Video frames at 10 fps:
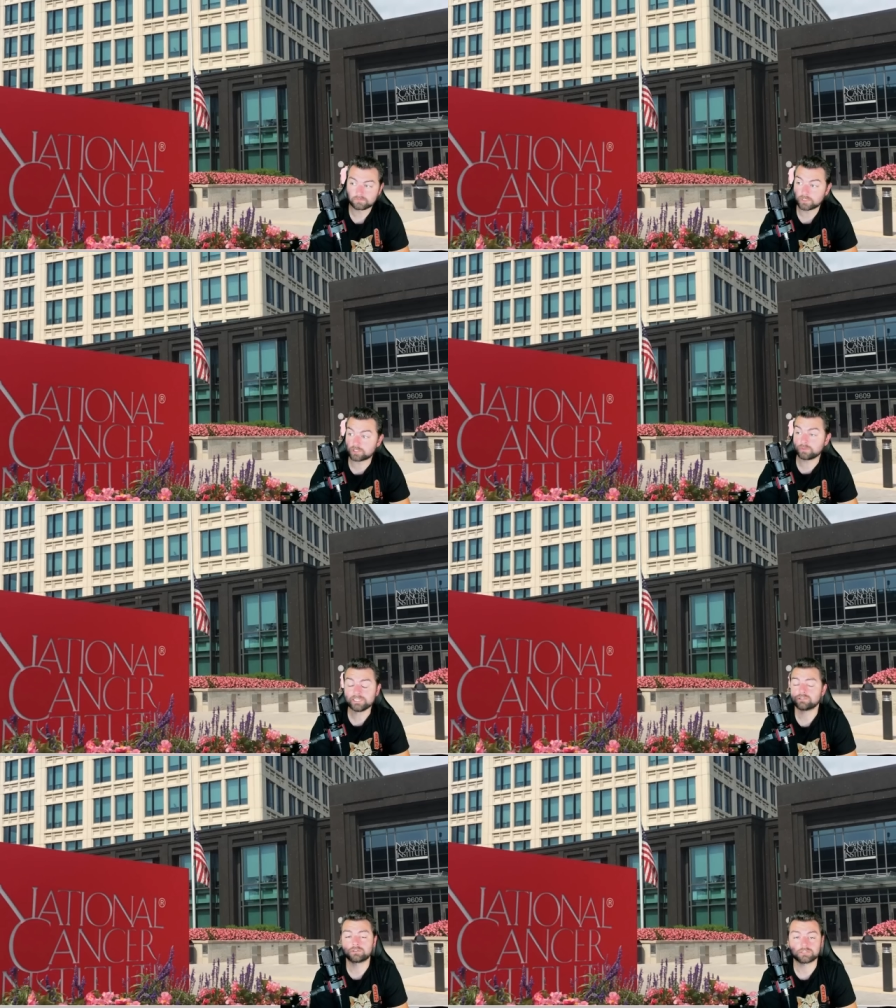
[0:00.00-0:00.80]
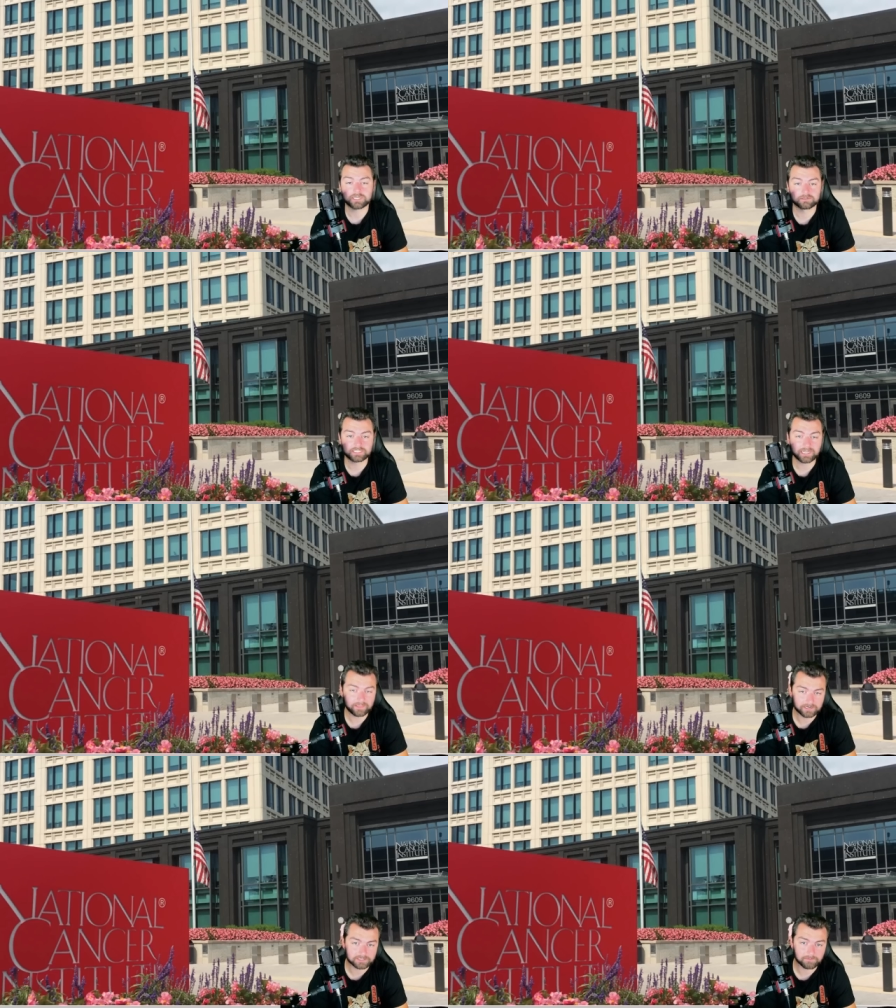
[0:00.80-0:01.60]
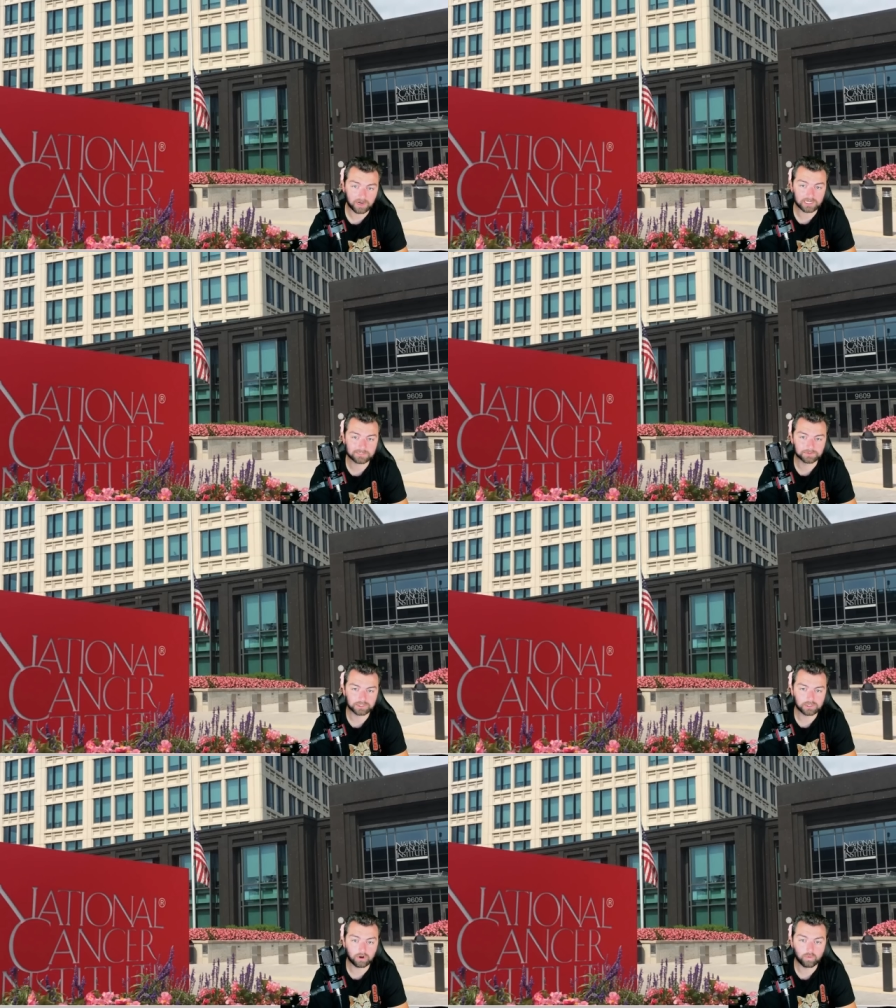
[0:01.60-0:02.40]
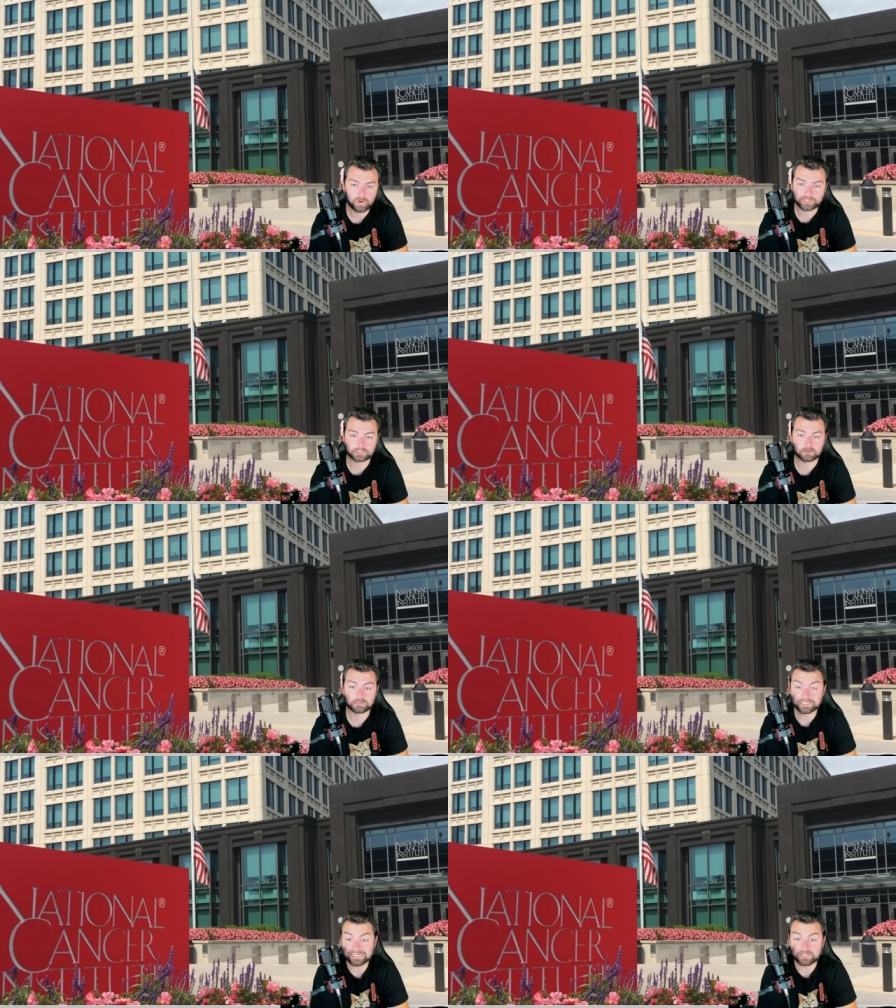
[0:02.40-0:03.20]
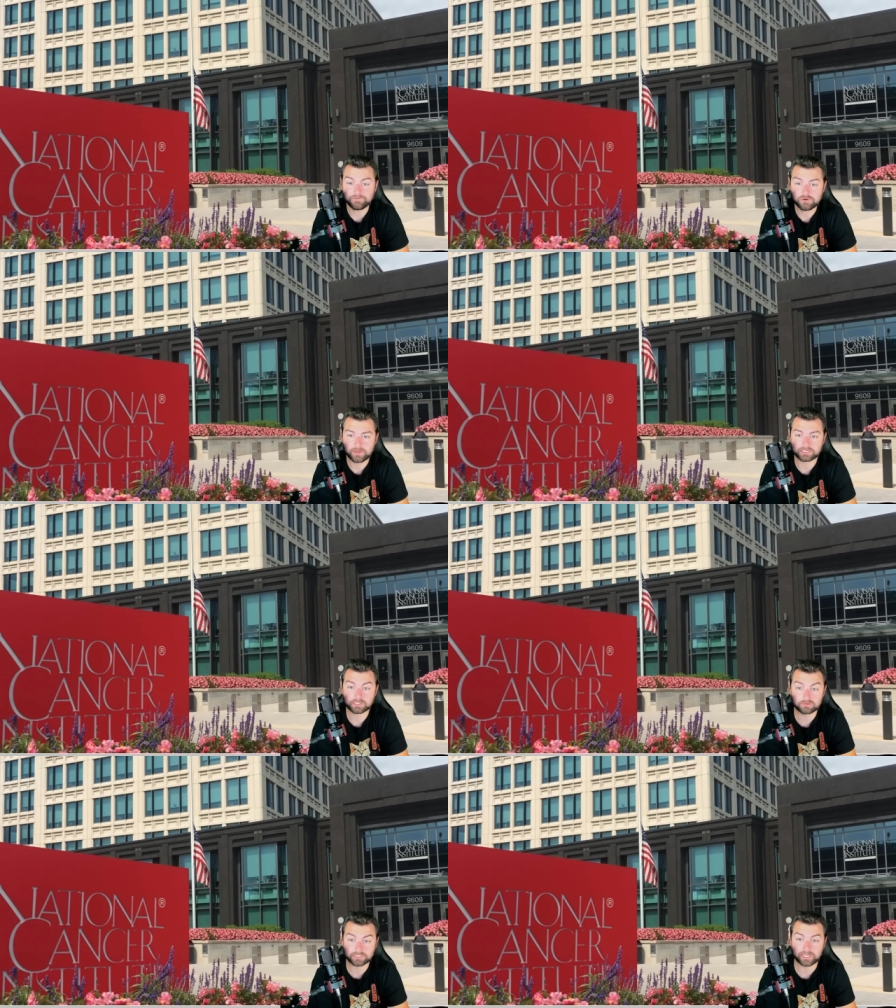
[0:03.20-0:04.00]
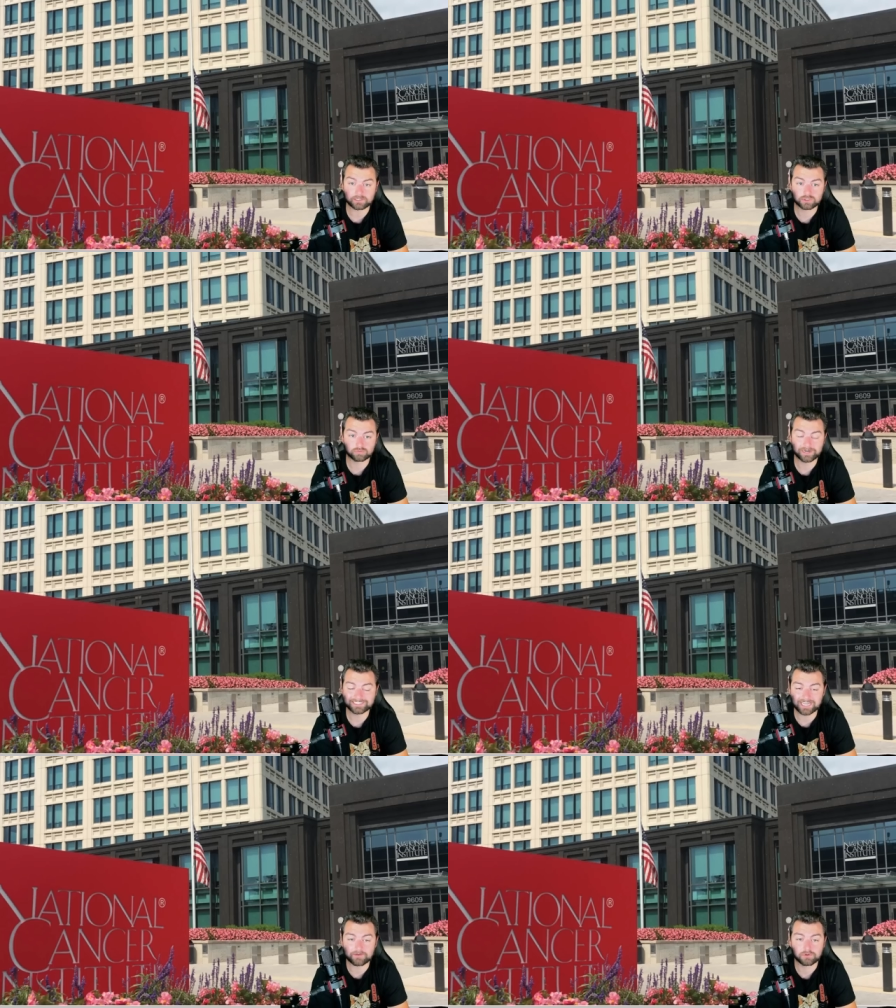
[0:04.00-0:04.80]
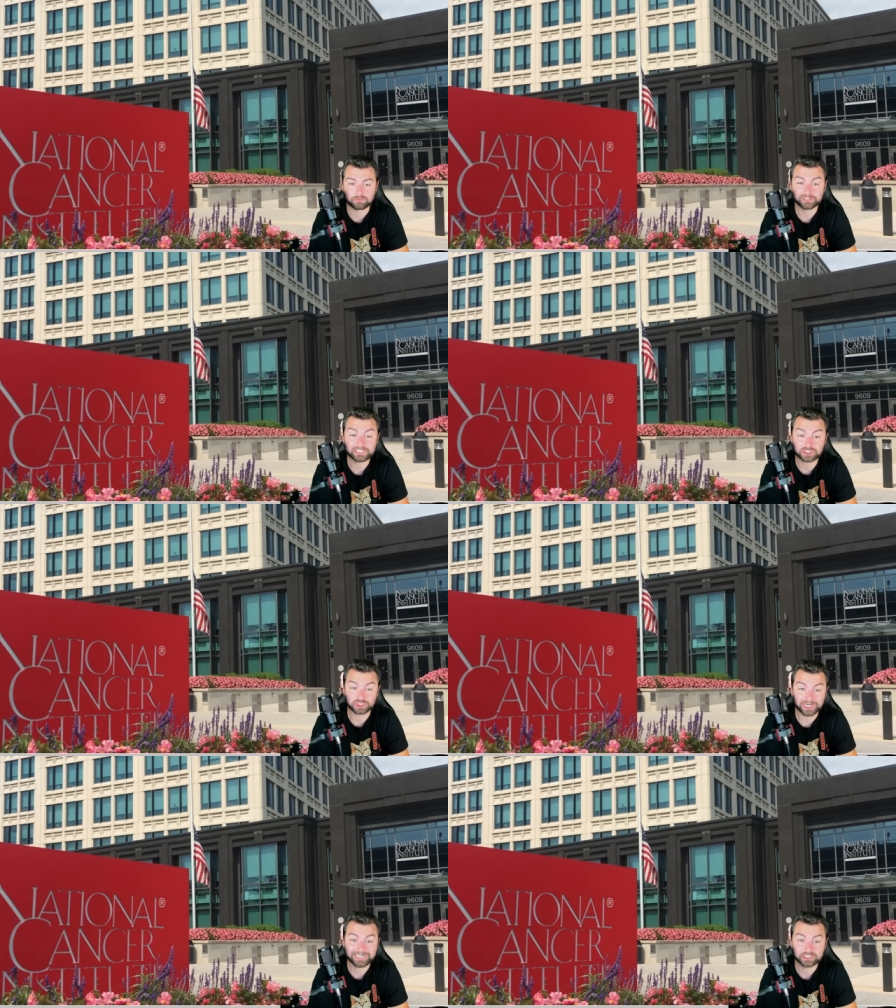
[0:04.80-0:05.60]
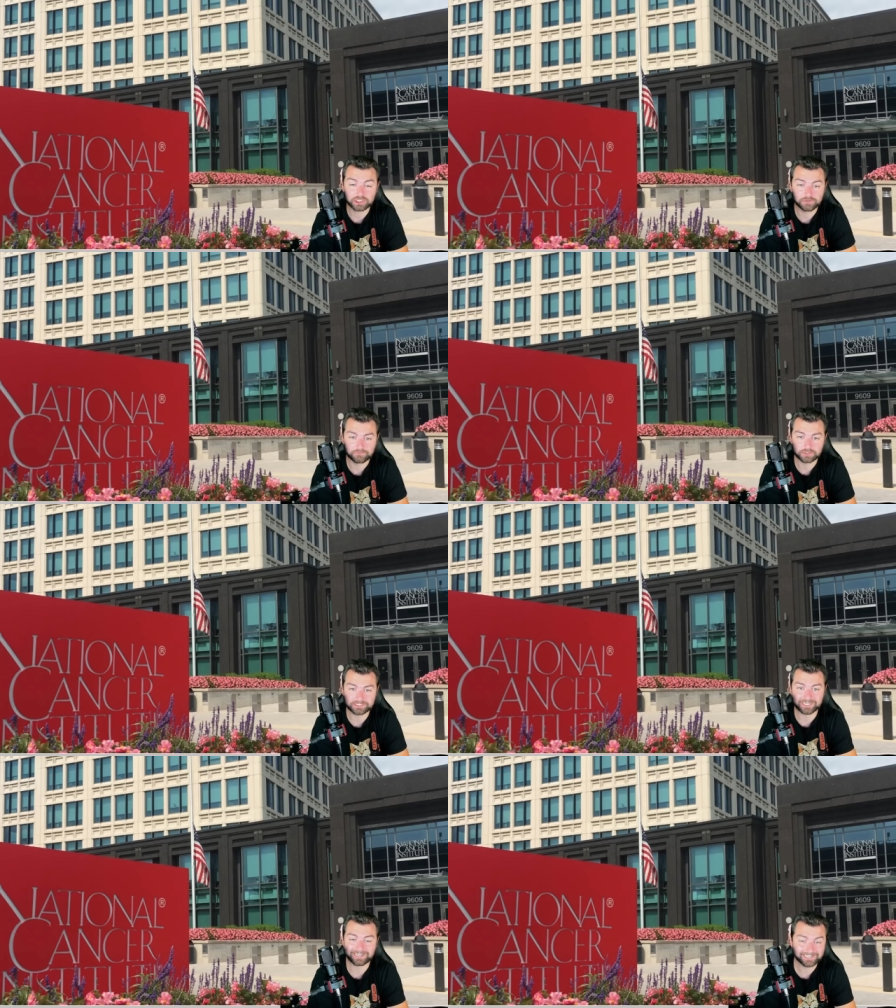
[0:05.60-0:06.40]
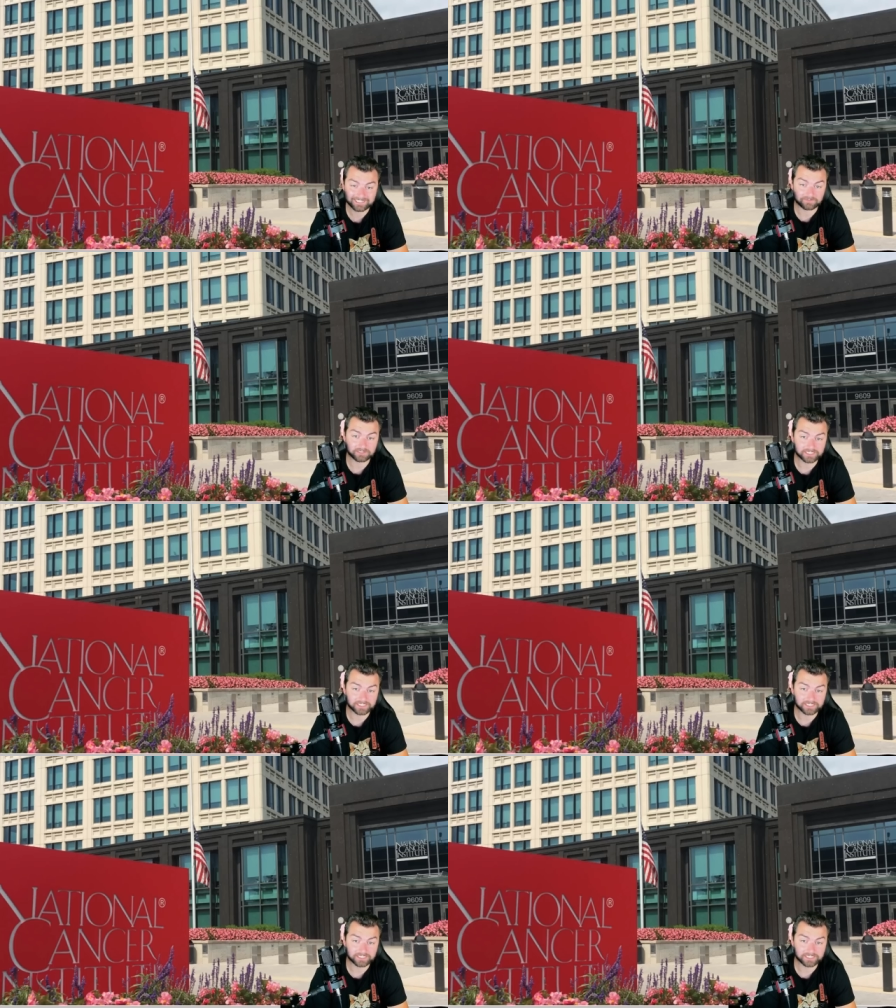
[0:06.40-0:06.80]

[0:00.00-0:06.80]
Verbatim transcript: Like, the researchers here say that it's impossible to know with certainty if New Mexico's cancer rates ever really changed in the first decades after the